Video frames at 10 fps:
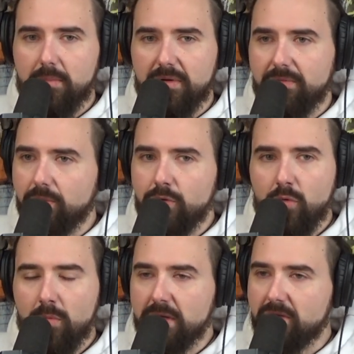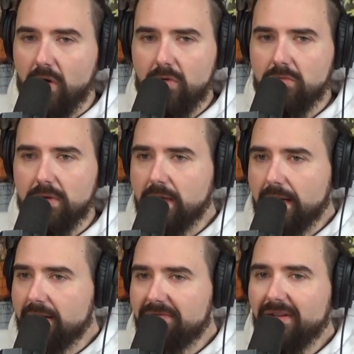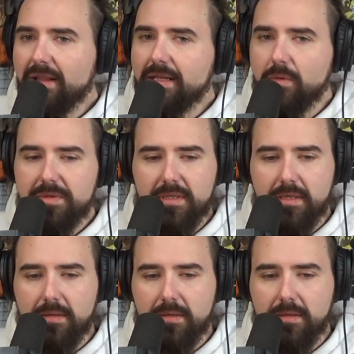But Norm MacDonald, it felt like it was